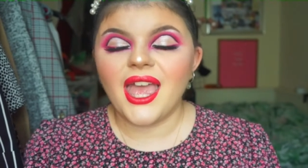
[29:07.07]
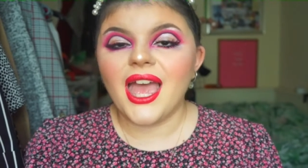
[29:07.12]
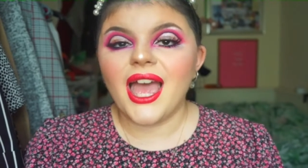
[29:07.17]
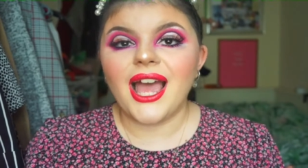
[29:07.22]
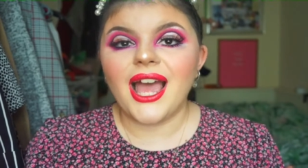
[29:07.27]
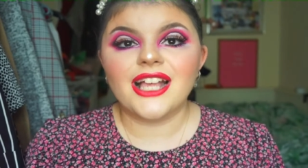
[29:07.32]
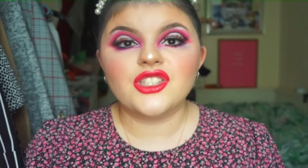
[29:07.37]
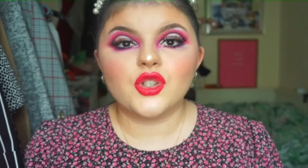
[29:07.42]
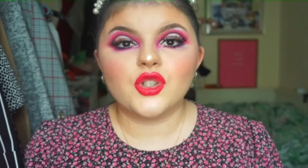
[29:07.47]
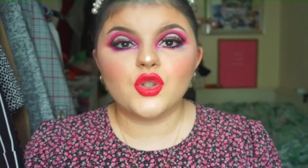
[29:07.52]

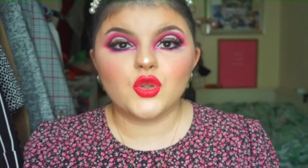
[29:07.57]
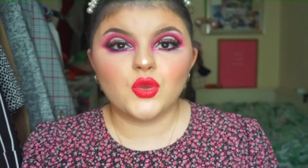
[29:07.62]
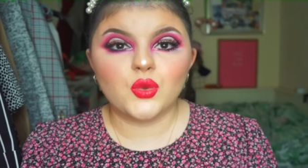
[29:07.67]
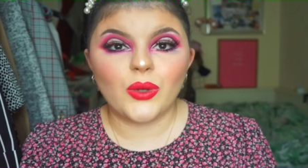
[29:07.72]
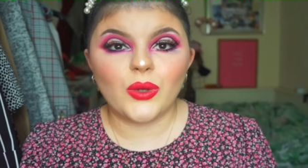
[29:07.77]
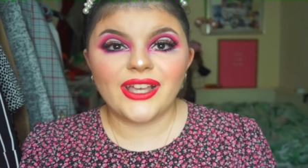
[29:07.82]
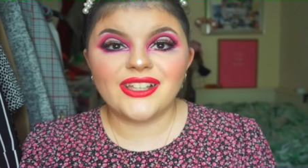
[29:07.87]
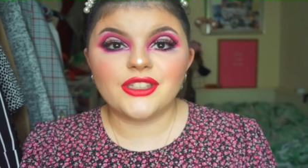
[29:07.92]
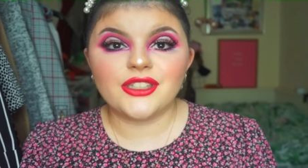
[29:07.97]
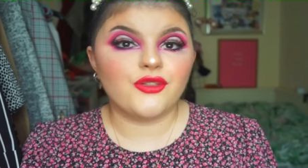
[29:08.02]
As
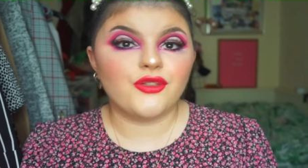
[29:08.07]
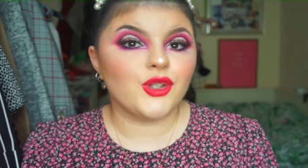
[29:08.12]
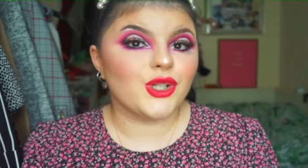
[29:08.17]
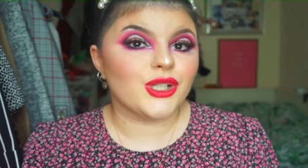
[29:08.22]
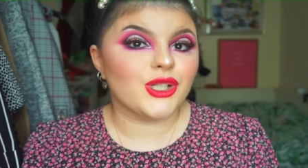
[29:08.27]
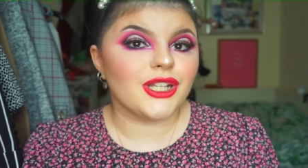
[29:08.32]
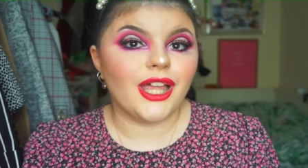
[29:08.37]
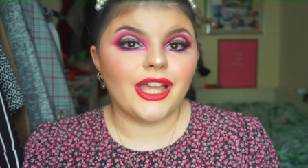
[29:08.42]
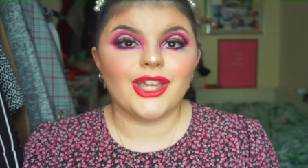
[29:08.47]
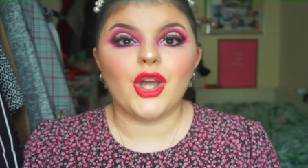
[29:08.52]
always, if you could
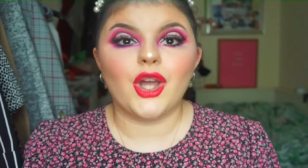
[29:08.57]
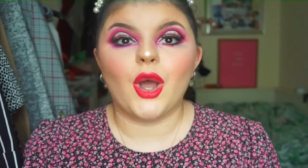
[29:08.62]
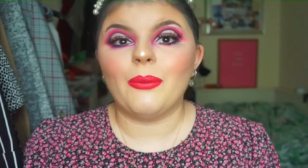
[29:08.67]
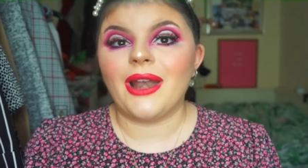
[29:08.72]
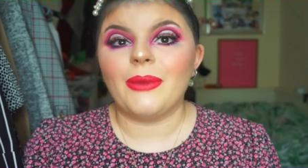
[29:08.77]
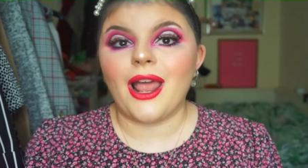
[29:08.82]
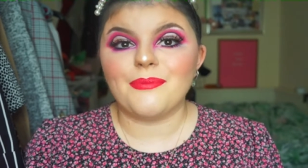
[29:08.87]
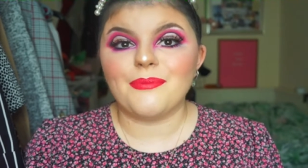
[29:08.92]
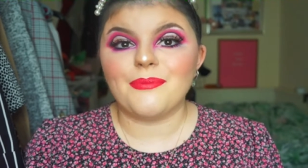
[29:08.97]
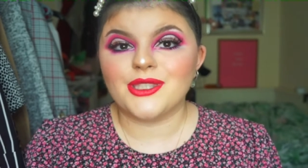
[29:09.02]
like, comment
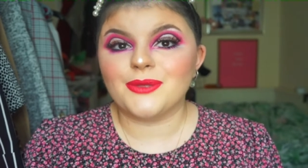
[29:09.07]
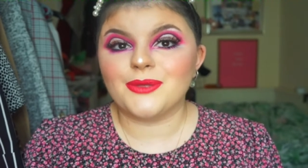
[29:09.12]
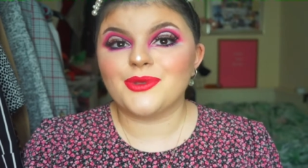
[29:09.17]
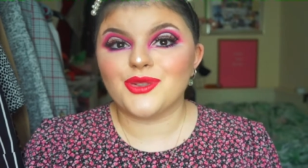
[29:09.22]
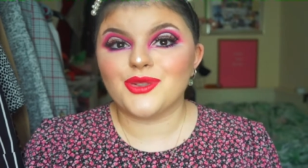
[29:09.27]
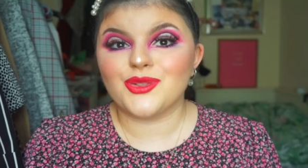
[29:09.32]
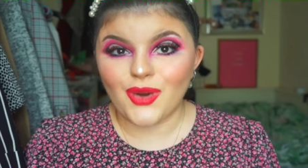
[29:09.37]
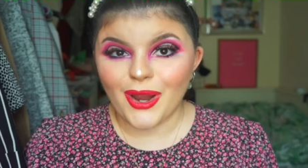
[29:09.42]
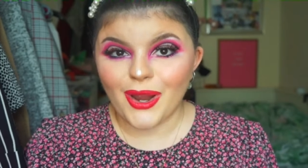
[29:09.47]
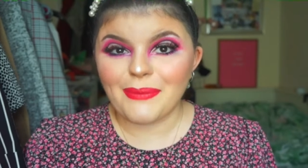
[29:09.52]
and
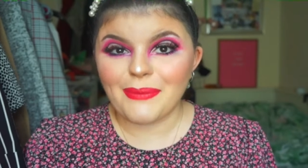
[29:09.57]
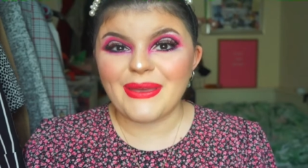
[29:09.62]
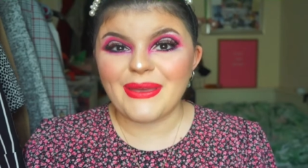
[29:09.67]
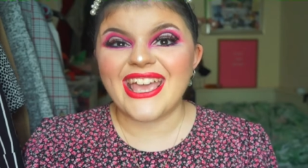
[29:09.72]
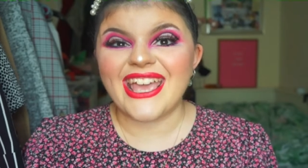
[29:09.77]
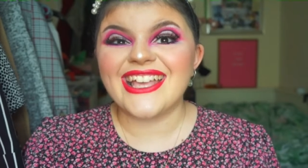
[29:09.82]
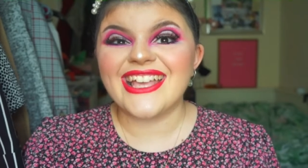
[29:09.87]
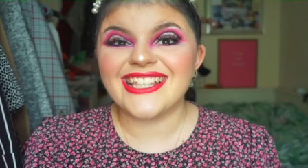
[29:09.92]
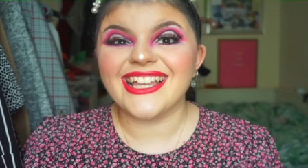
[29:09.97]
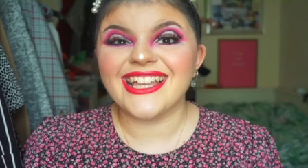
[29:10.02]
subscribe, it
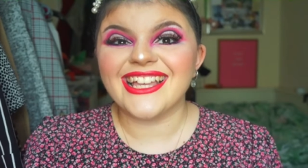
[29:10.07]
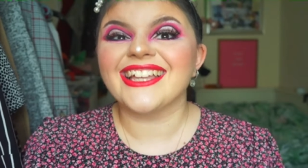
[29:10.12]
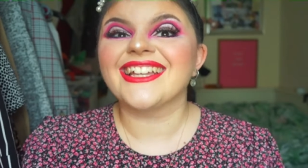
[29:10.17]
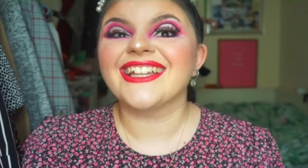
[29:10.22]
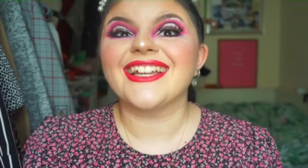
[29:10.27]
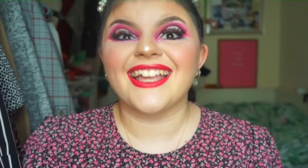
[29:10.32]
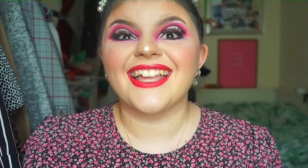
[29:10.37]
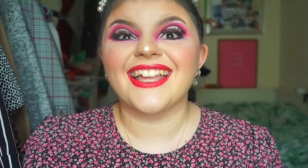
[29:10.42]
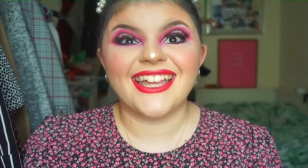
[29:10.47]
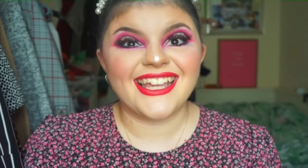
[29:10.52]
is,
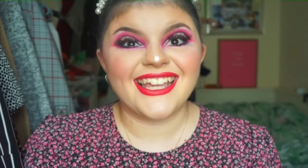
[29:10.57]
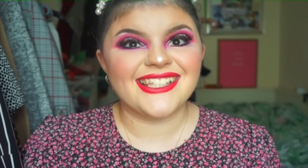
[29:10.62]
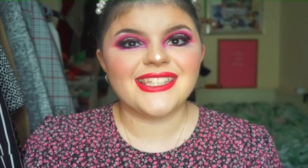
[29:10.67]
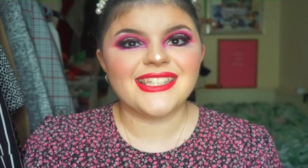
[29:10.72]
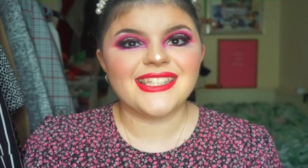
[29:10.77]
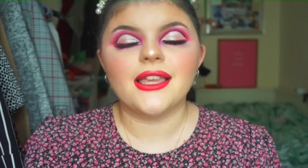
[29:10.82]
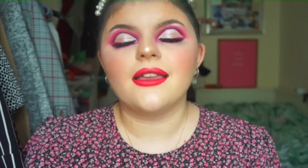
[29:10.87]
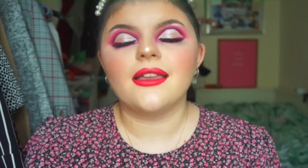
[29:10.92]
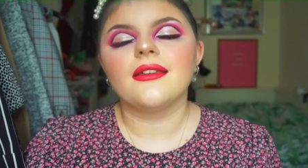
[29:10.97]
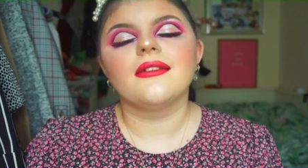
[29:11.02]
it is,
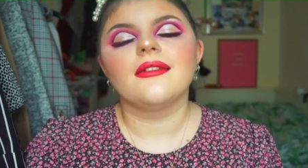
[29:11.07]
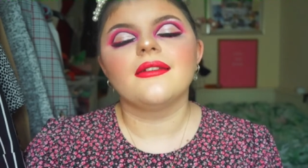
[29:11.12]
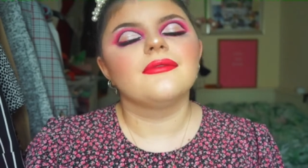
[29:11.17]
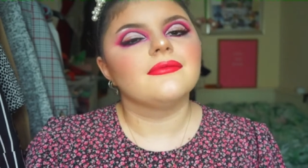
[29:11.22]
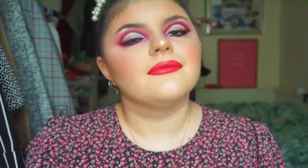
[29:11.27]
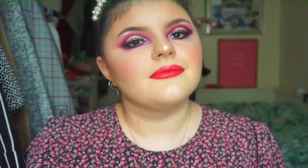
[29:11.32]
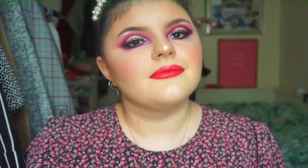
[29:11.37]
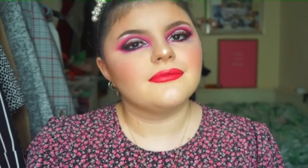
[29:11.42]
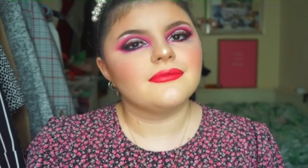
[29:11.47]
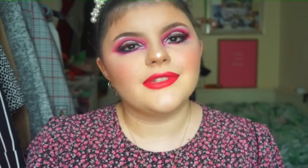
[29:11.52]

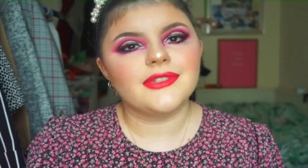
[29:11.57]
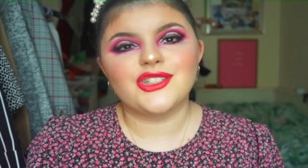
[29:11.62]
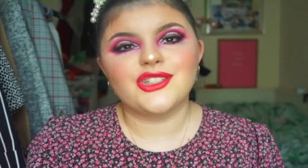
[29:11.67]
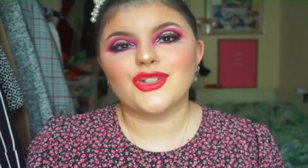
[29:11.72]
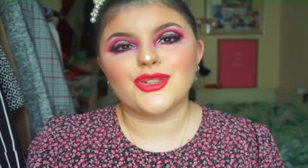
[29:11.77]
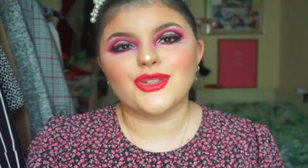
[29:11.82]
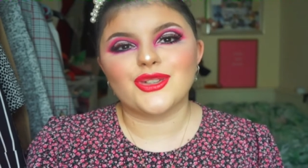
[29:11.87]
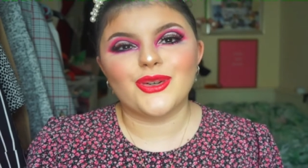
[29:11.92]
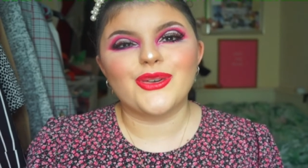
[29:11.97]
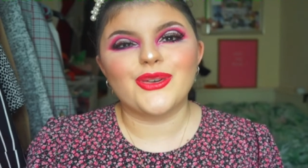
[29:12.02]
it's
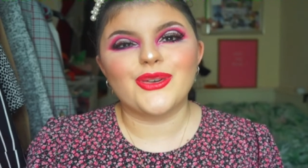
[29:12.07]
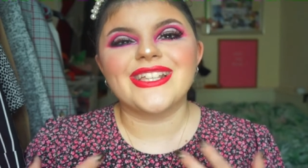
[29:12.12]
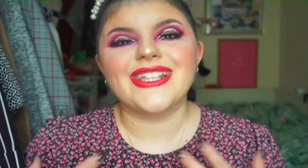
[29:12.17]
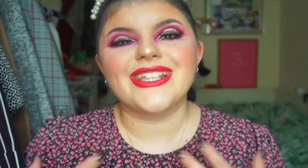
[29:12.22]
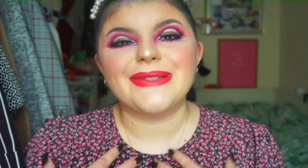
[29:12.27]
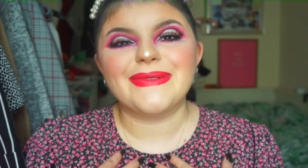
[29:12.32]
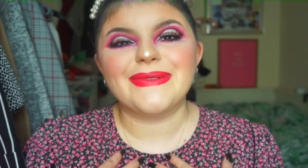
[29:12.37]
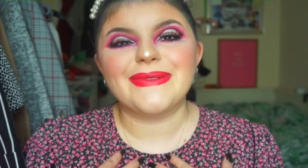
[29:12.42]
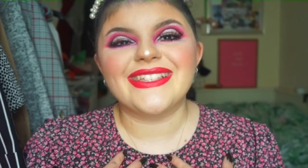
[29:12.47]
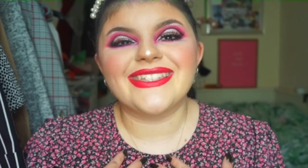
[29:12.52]
just gone
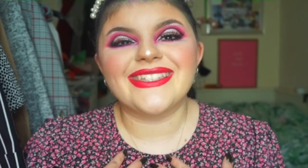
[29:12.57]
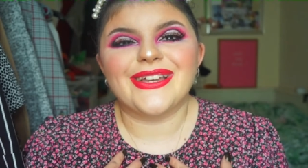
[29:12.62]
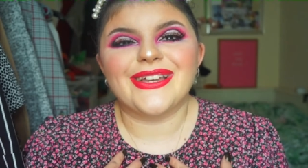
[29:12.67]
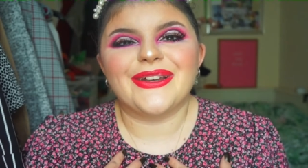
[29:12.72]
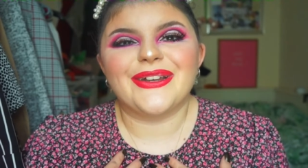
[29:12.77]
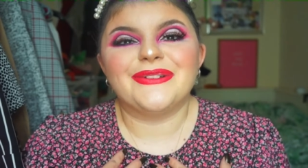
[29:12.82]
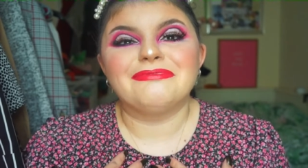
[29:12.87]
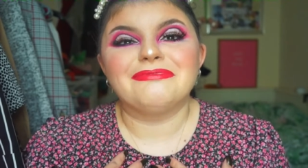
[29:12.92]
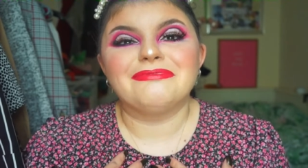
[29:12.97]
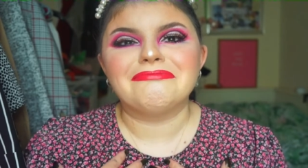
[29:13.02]
Christmas, so
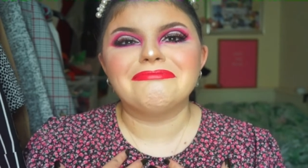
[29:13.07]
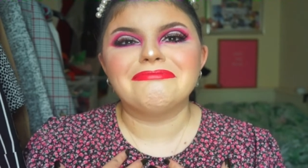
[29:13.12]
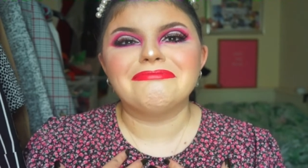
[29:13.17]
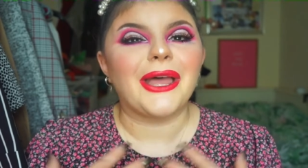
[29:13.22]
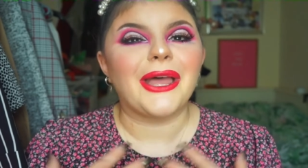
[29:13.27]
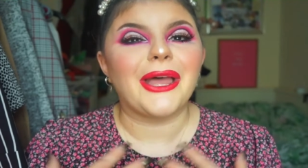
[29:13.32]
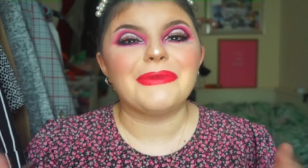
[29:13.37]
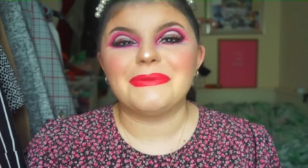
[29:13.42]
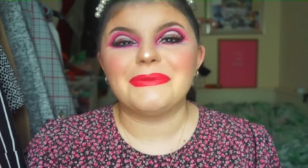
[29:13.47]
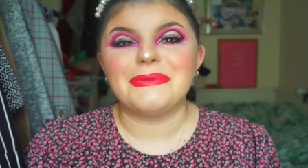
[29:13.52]

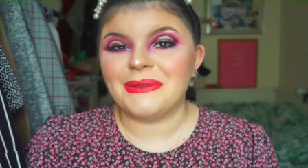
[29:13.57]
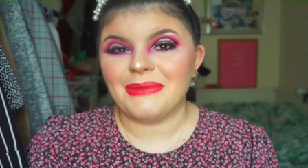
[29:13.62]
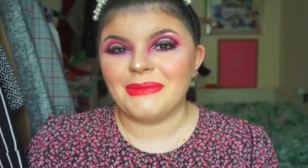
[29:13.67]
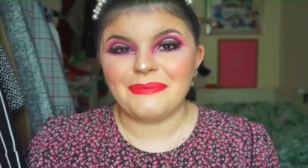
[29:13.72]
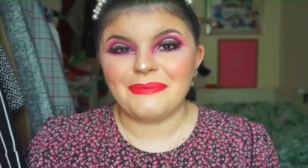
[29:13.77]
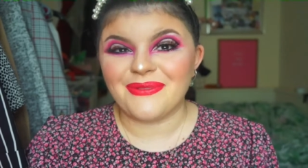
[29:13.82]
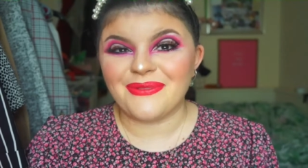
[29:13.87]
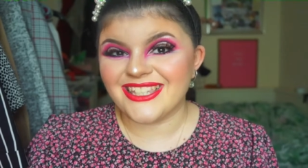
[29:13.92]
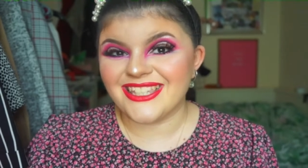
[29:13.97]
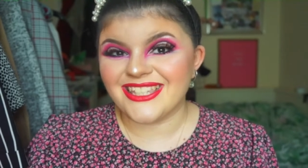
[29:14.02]
that would be my
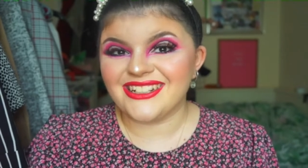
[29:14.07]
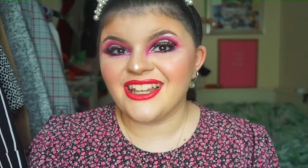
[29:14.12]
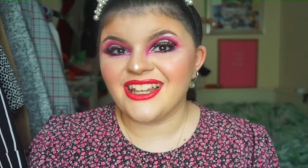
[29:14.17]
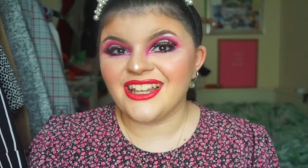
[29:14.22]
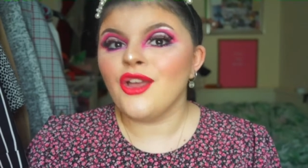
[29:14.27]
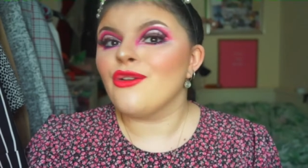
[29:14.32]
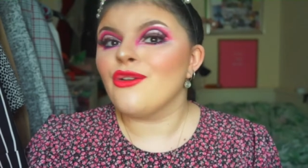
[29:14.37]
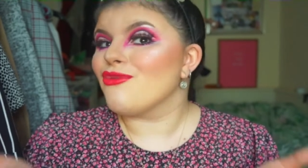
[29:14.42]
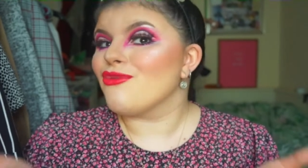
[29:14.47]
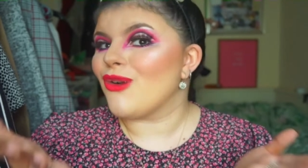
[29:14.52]
present
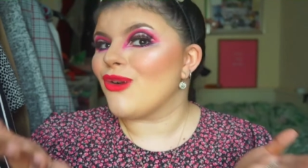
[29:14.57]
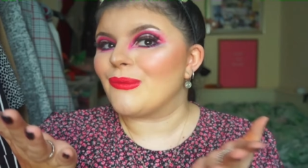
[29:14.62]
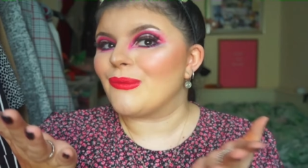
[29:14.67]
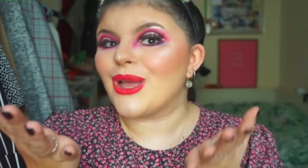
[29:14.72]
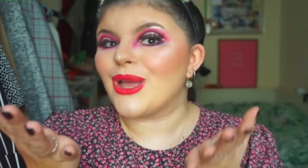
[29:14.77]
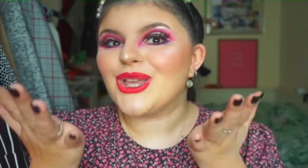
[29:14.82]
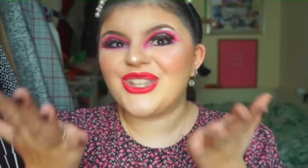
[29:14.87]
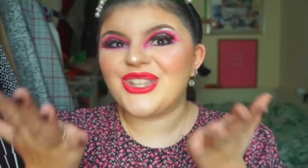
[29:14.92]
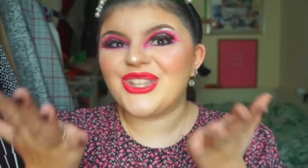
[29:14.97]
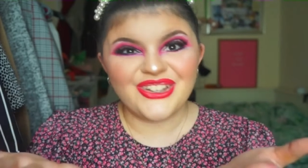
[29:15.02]
from
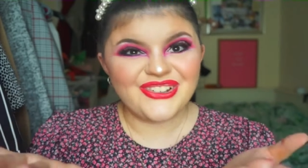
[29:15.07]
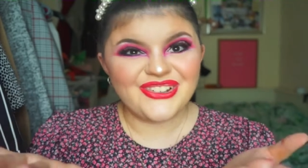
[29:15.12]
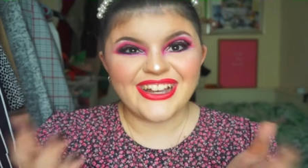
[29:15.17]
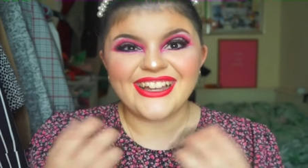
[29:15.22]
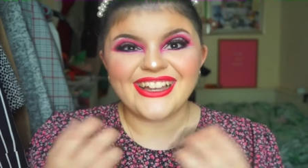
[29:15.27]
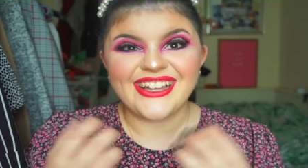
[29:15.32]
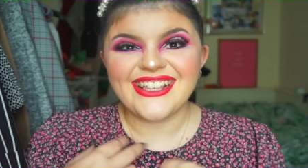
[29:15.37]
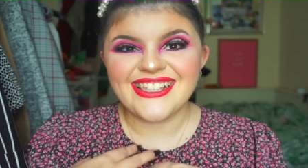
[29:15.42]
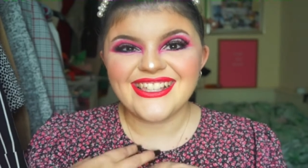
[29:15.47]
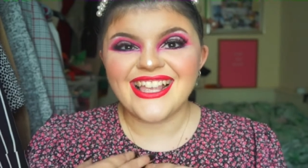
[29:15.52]
you
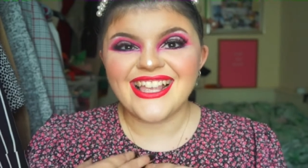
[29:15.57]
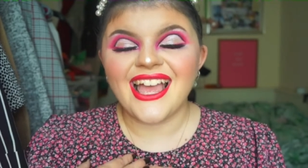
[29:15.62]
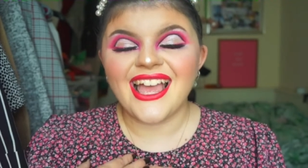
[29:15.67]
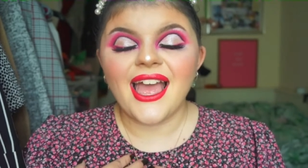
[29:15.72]
guys.